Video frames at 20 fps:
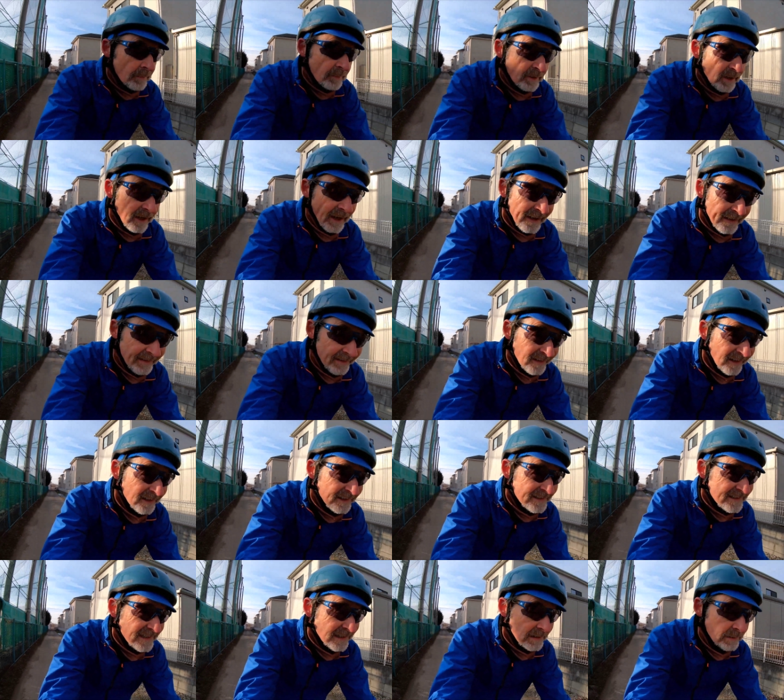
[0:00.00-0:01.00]
but I had an
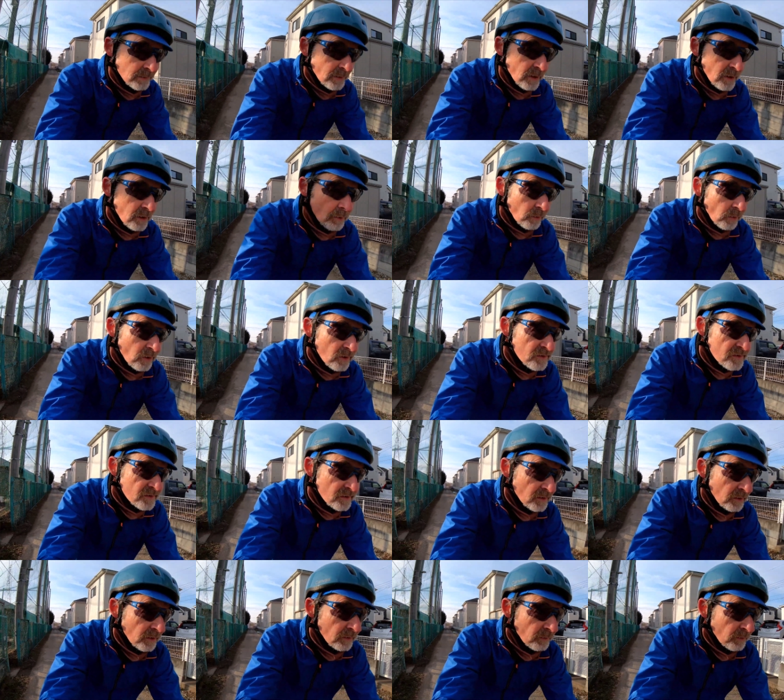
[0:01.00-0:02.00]
idea where it was,
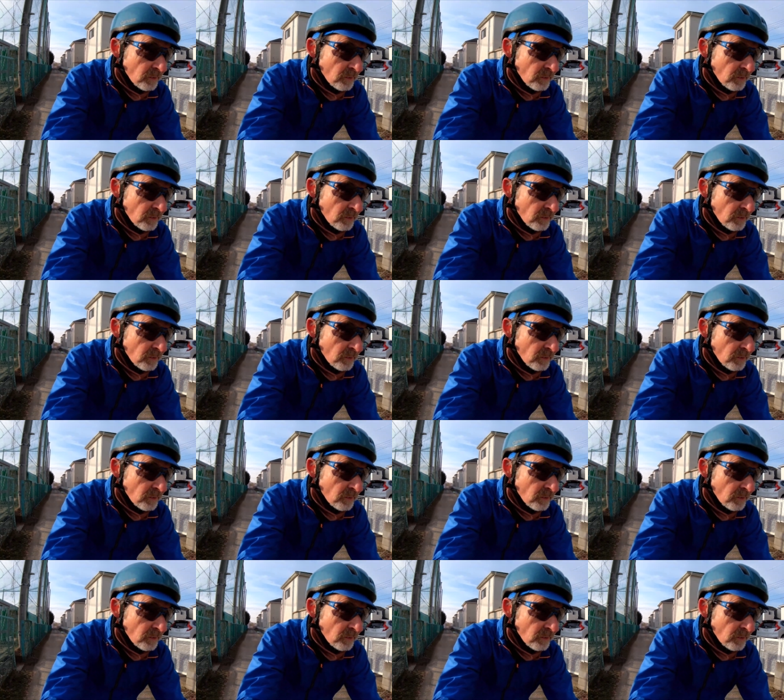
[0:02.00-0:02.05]
so I